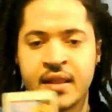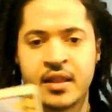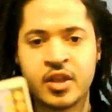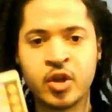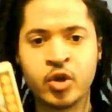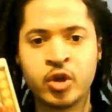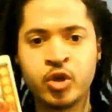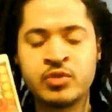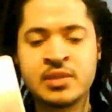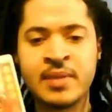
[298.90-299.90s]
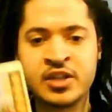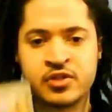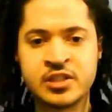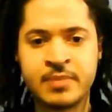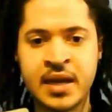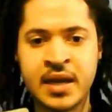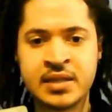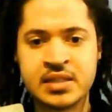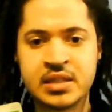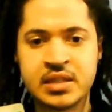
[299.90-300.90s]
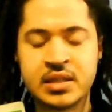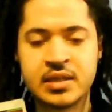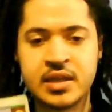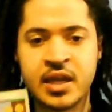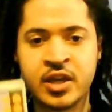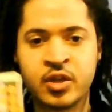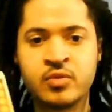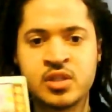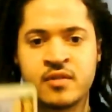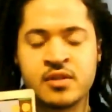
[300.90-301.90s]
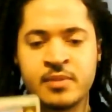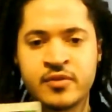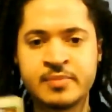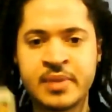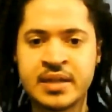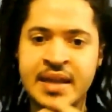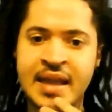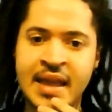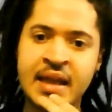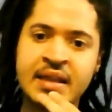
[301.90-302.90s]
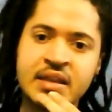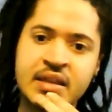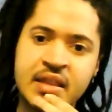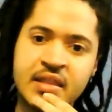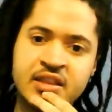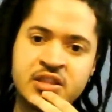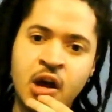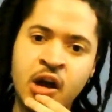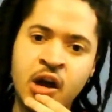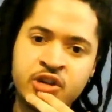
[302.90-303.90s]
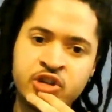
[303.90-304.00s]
You demand respect, and you deserve to be respected and this card is